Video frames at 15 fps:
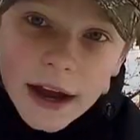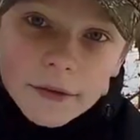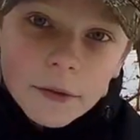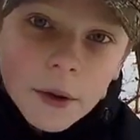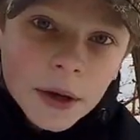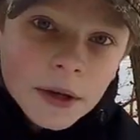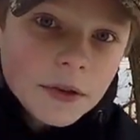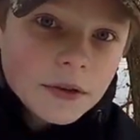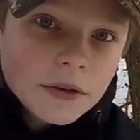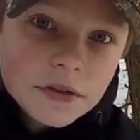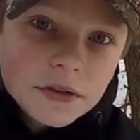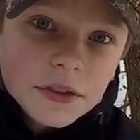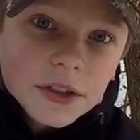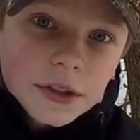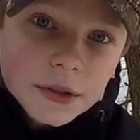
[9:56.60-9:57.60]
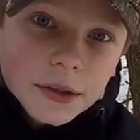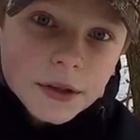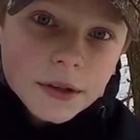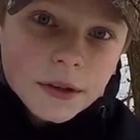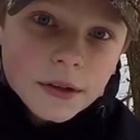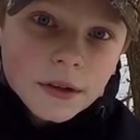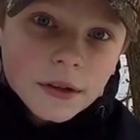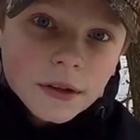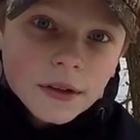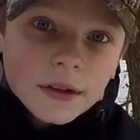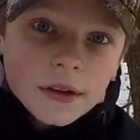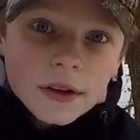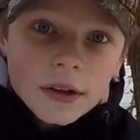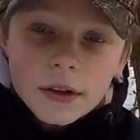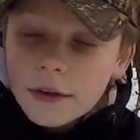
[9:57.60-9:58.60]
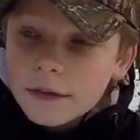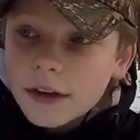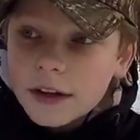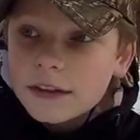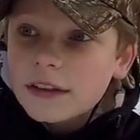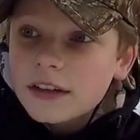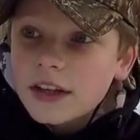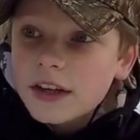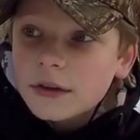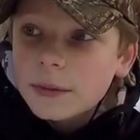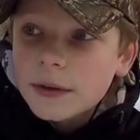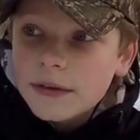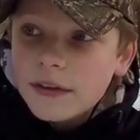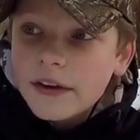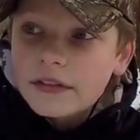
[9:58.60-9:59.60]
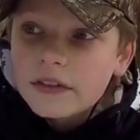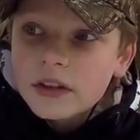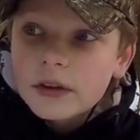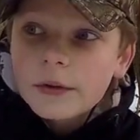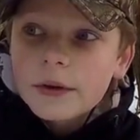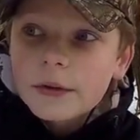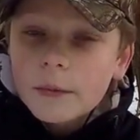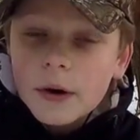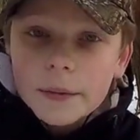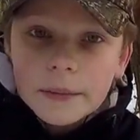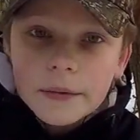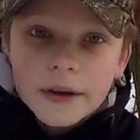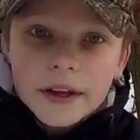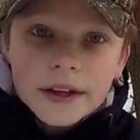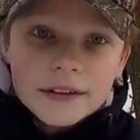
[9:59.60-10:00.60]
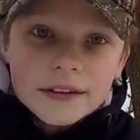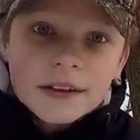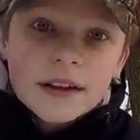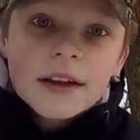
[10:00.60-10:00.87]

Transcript: 1, you're screwed. you have nothing to use. But if you have 2 and 1 breaks,